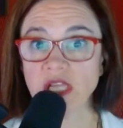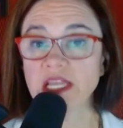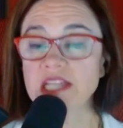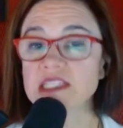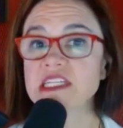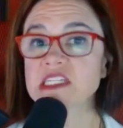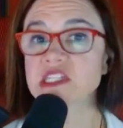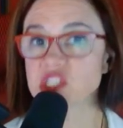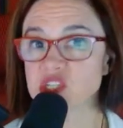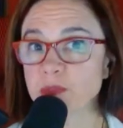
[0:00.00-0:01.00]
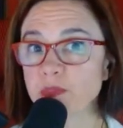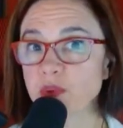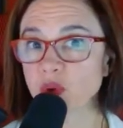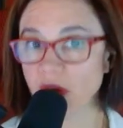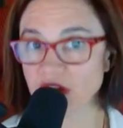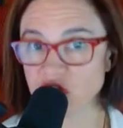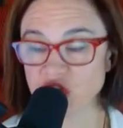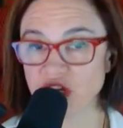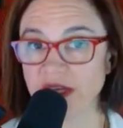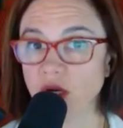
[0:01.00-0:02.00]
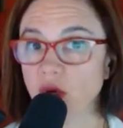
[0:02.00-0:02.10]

Let's ask a simple question.